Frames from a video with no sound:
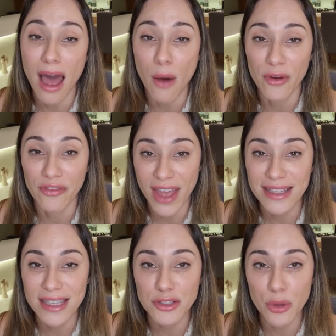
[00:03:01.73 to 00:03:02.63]
how
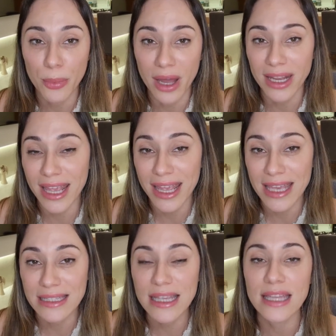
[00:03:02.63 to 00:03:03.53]
affected your body
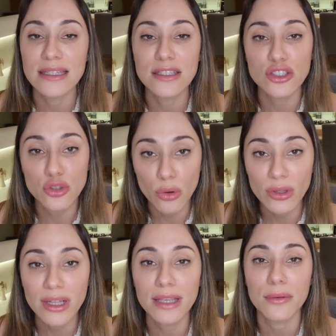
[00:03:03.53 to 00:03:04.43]
is, it is
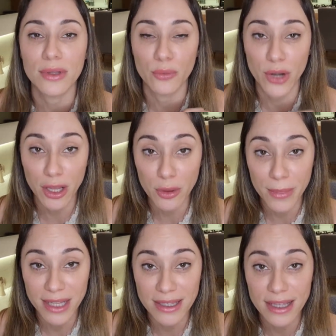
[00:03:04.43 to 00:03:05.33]
strongly
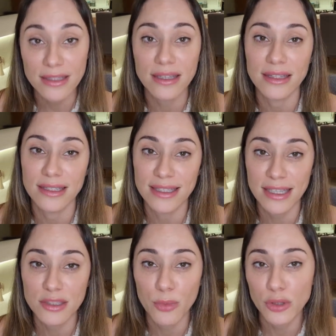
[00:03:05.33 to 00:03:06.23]
recommended the
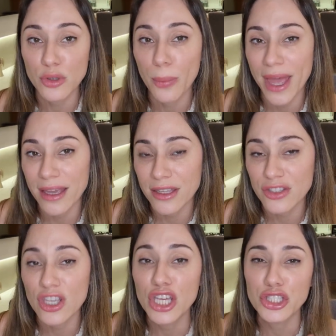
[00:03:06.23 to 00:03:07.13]
six bottle
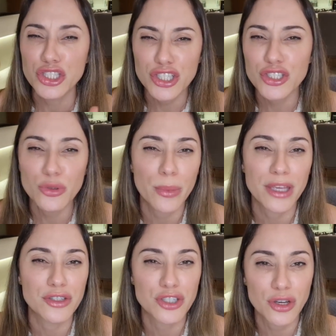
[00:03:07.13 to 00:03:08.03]
package just to
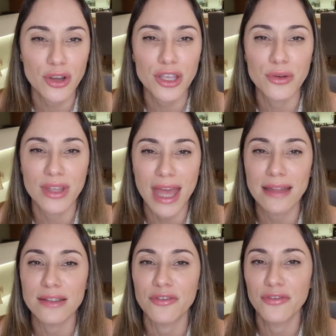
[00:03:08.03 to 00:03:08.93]
make sure you
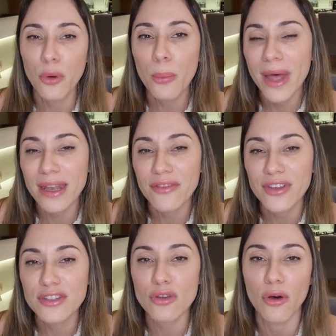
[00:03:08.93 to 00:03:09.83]
get the full
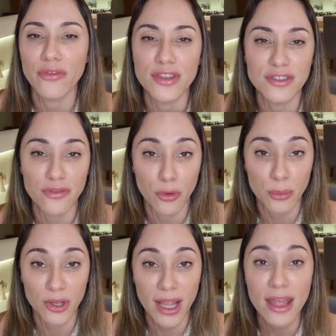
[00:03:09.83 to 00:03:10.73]
benefits of this
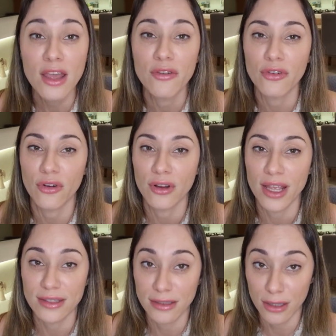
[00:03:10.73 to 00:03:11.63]
formula for
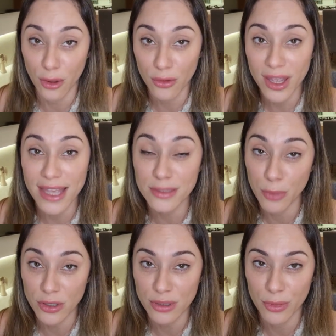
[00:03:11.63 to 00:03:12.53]
as long as
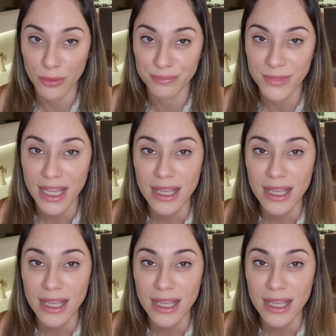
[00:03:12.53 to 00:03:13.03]
possible.